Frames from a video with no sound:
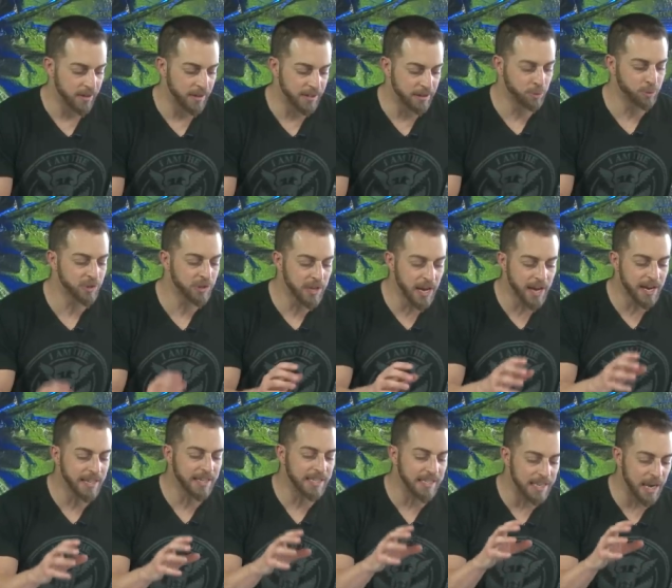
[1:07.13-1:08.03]
this was
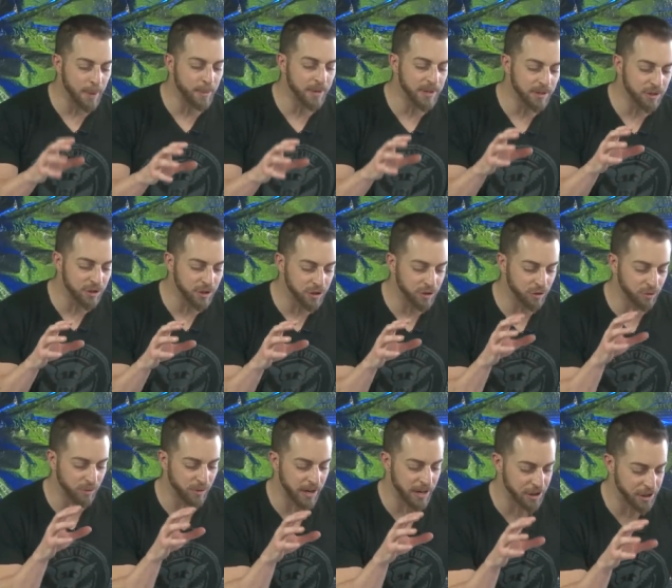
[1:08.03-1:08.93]
not a
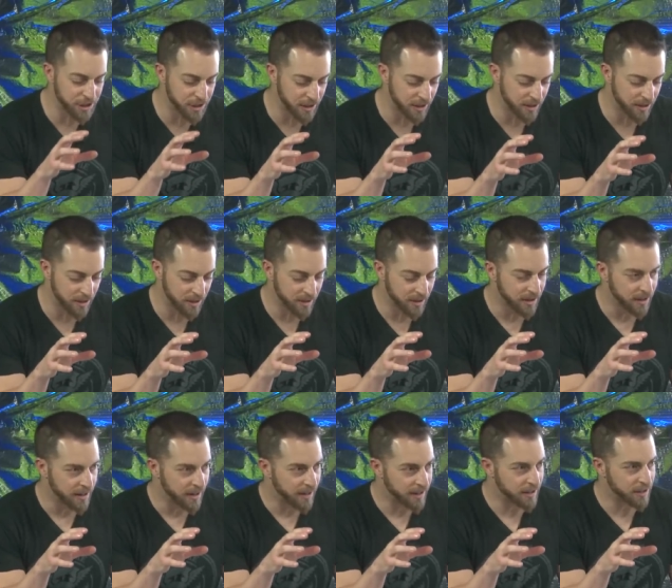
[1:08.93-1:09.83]
demonstration.
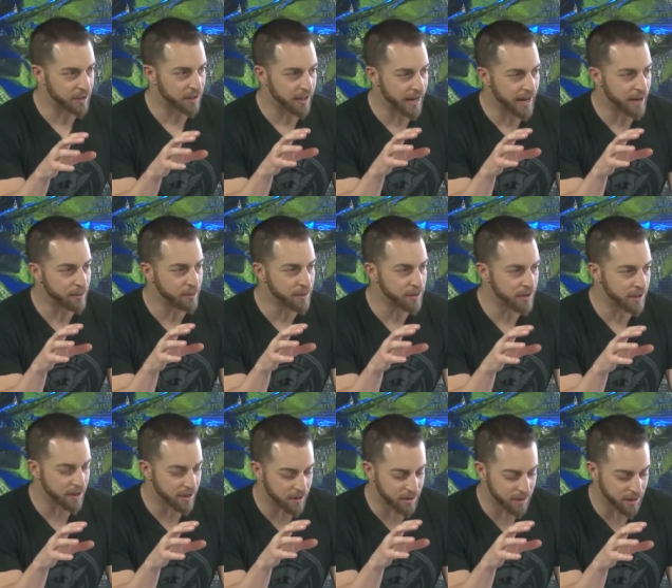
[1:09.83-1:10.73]
And this language
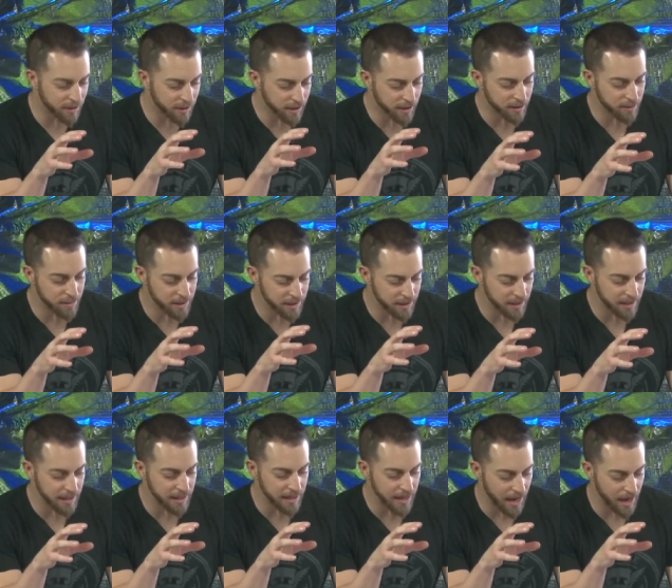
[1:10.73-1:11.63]
here is a little
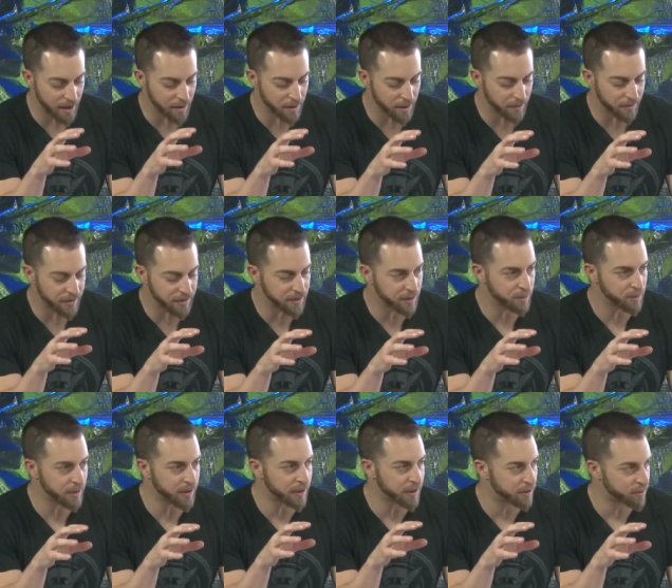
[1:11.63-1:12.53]
misleading. I don't know if this
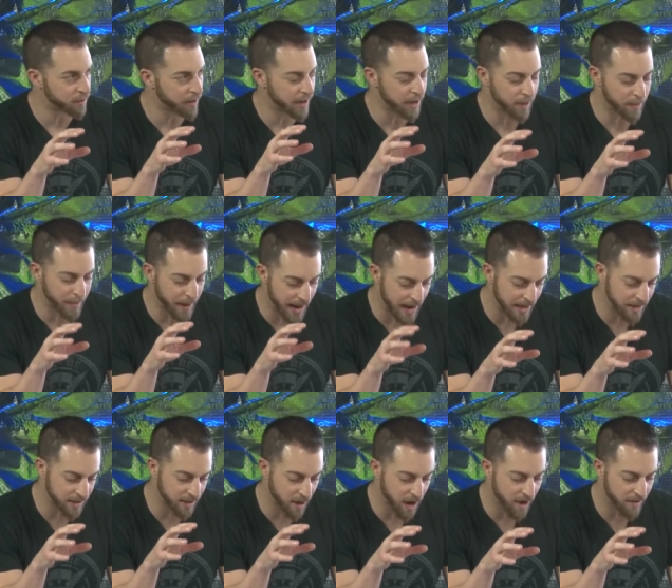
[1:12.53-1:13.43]
is what they're trying to
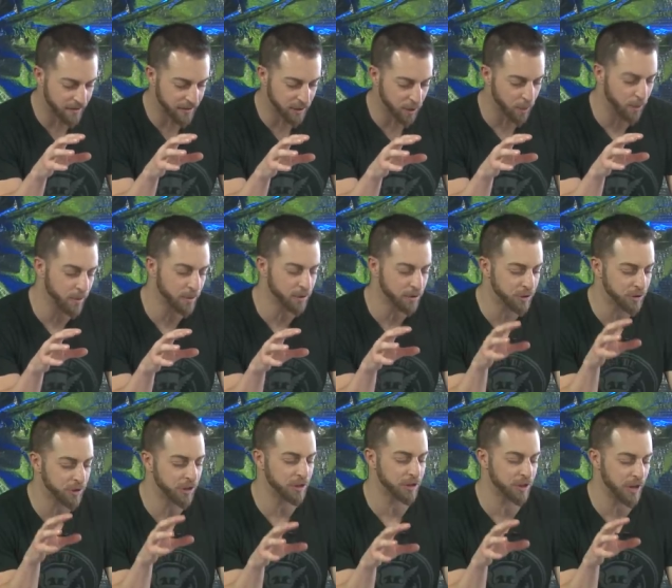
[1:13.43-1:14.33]
pass it off as, oh, it was
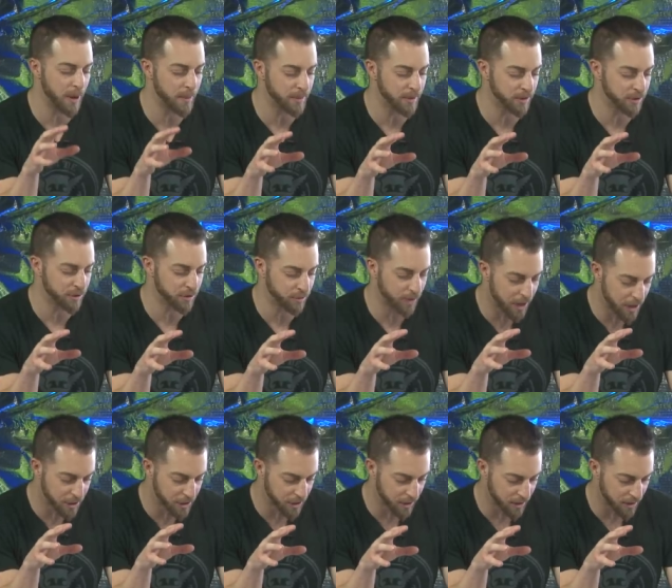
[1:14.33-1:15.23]
just a
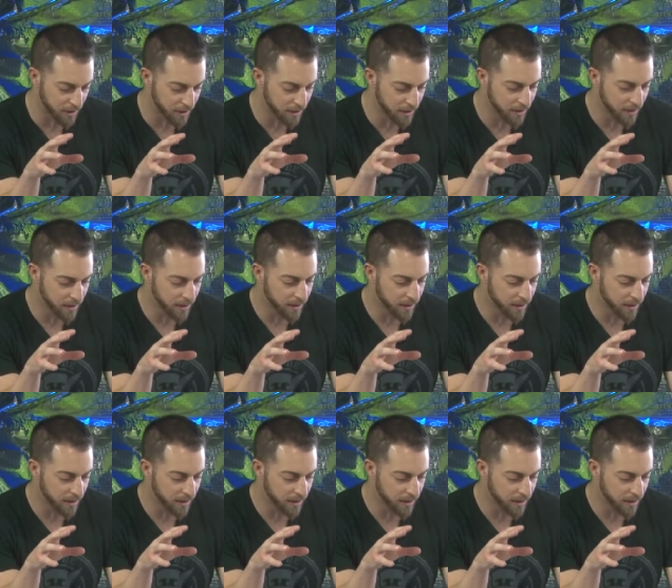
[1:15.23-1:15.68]
demonstration.